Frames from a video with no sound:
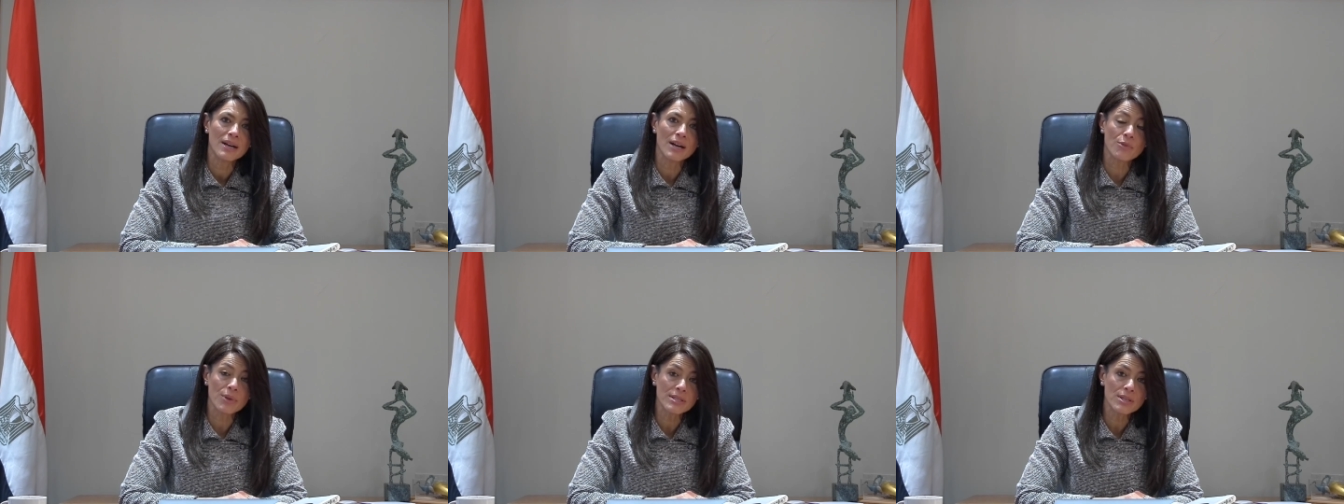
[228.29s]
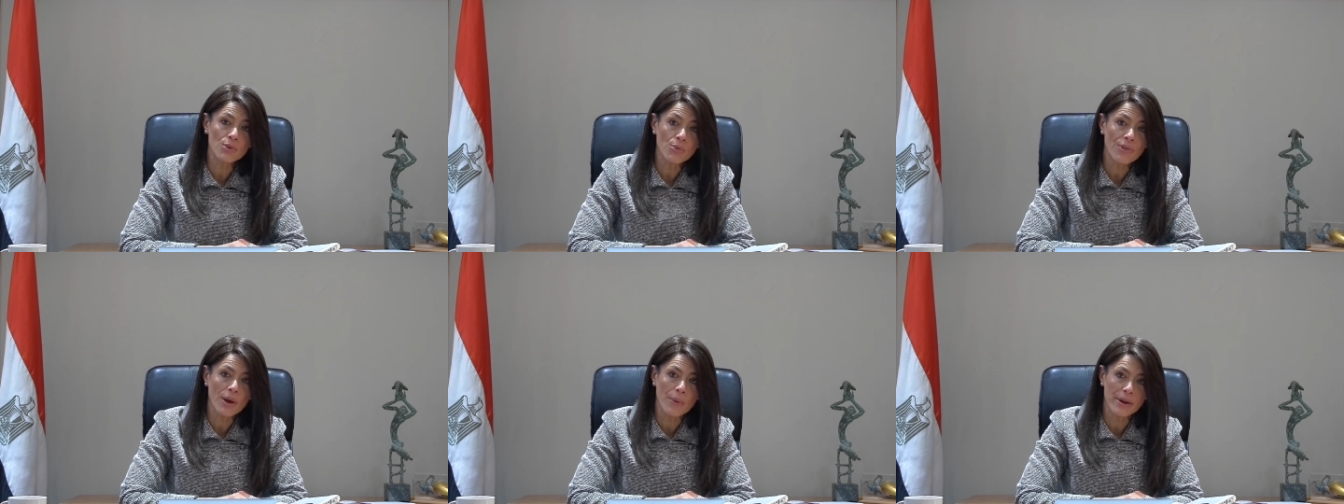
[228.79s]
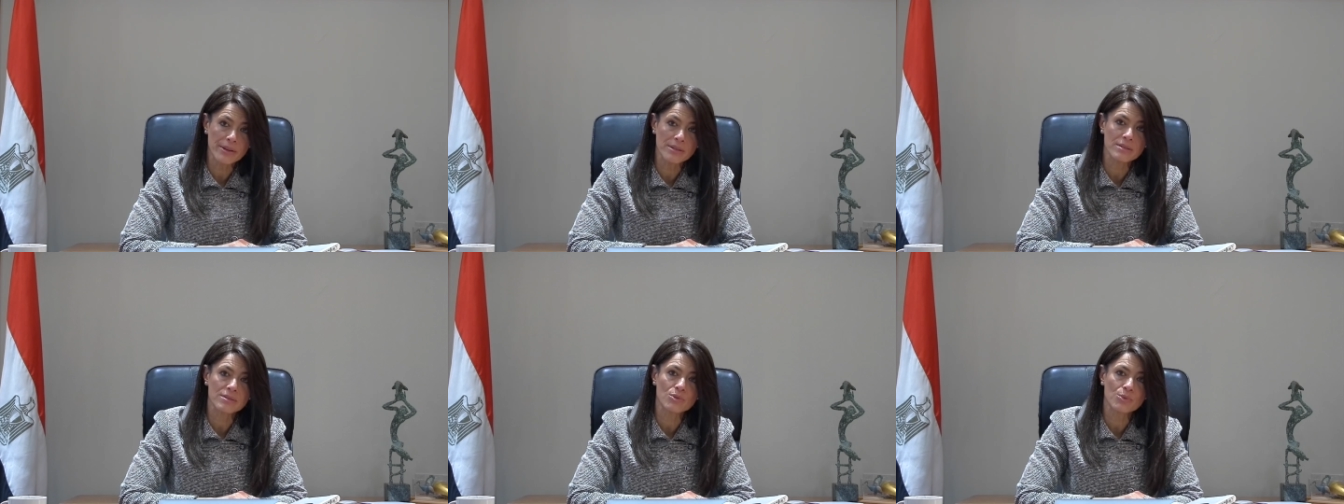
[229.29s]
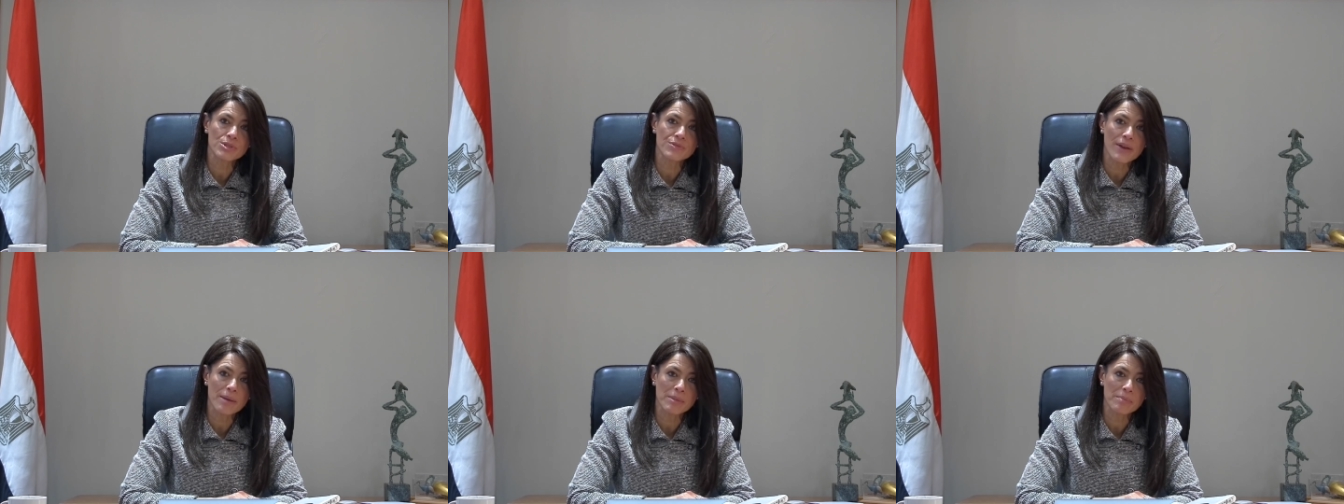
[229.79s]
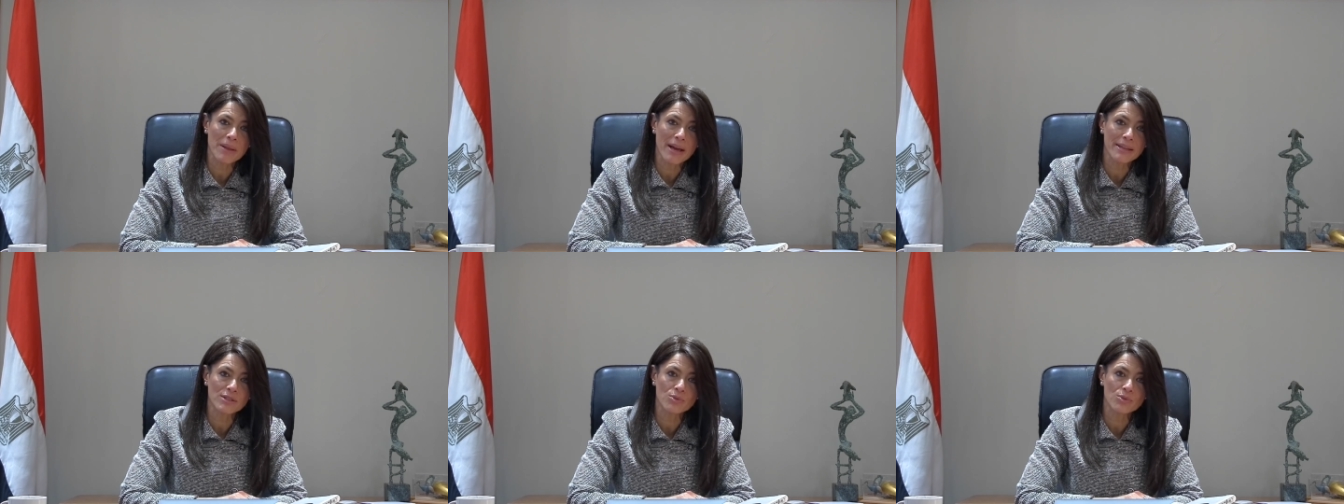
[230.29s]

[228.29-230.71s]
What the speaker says: and raising youth awareness towards family planning